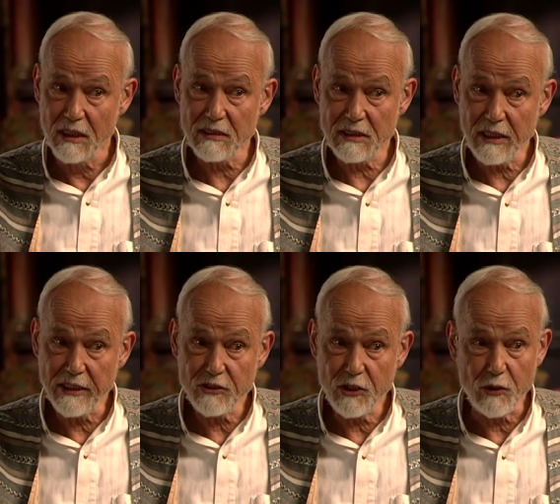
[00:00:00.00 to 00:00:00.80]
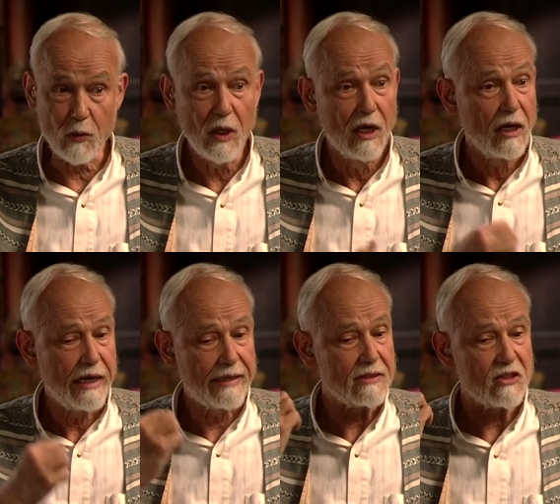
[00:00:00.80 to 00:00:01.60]
this issue,
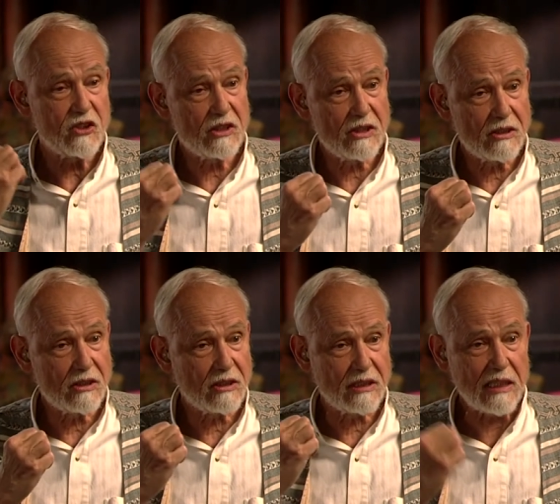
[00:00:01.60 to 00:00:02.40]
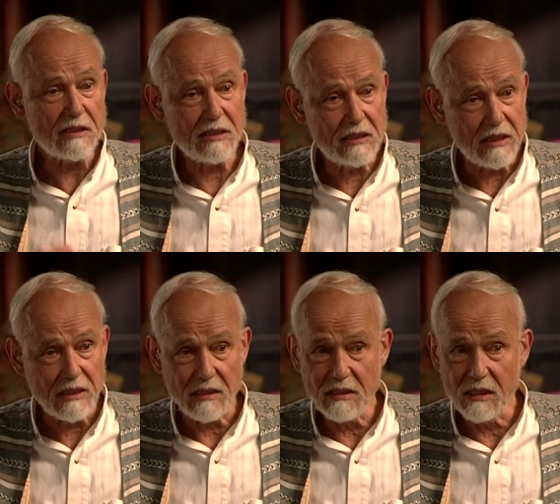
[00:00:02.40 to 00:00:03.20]

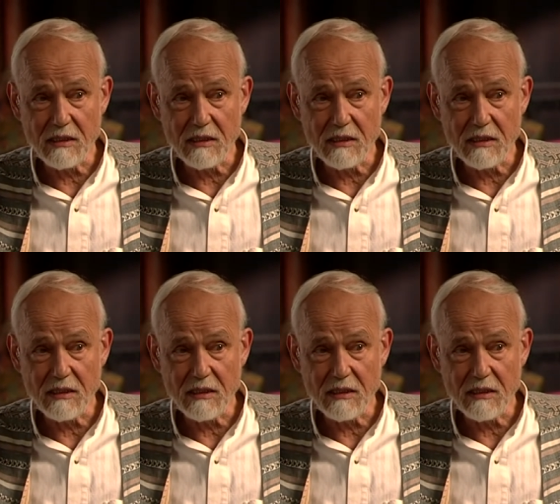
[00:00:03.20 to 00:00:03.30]
insisting